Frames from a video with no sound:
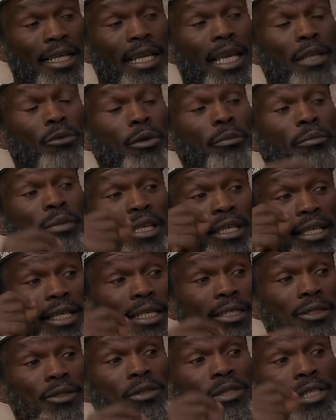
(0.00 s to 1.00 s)
again we
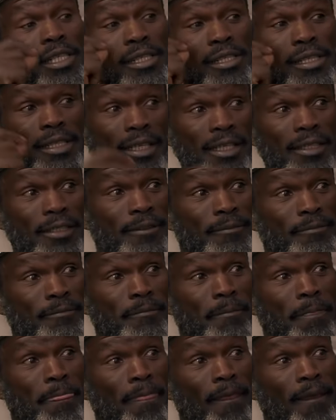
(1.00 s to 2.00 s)
begin to translate
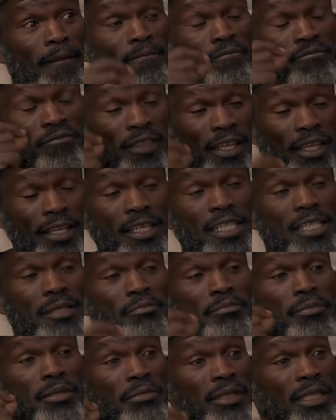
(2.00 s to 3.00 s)
yeah. these
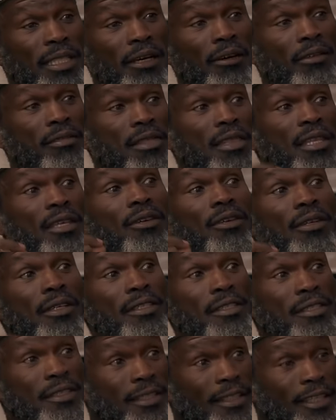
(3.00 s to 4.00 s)
biblical
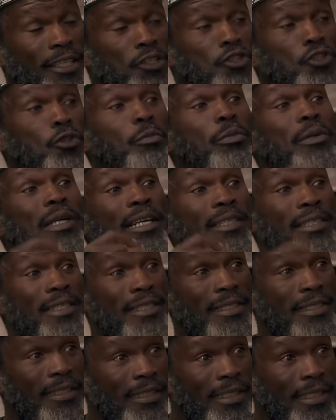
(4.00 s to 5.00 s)
theories into
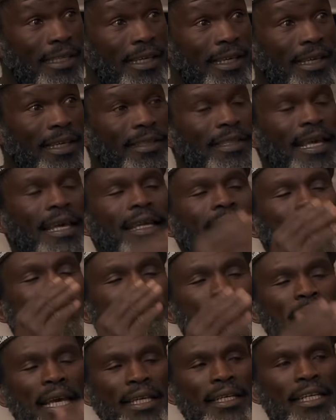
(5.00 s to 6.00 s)
practice, they
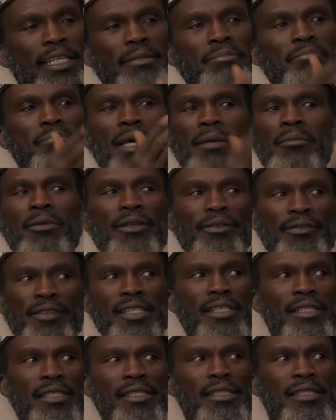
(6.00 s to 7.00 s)
remain as memory
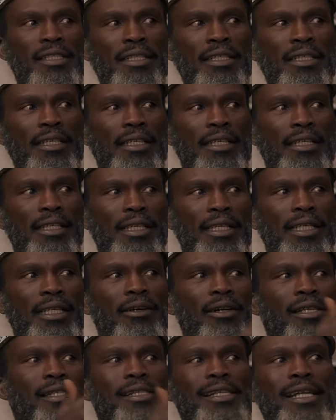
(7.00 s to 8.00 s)
verses
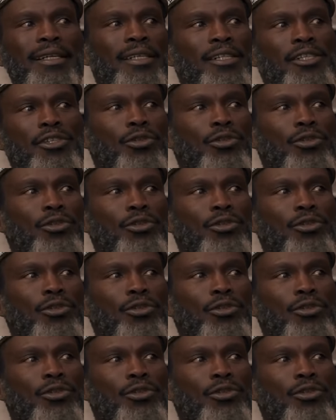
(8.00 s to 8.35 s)
in our Sunday